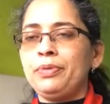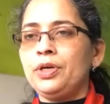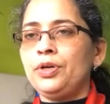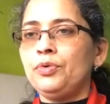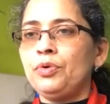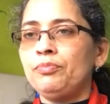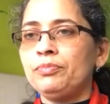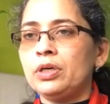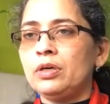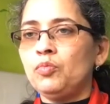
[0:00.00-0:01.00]

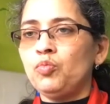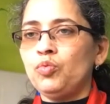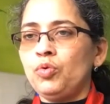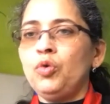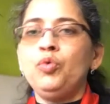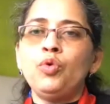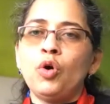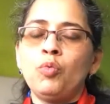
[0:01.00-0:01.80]
Who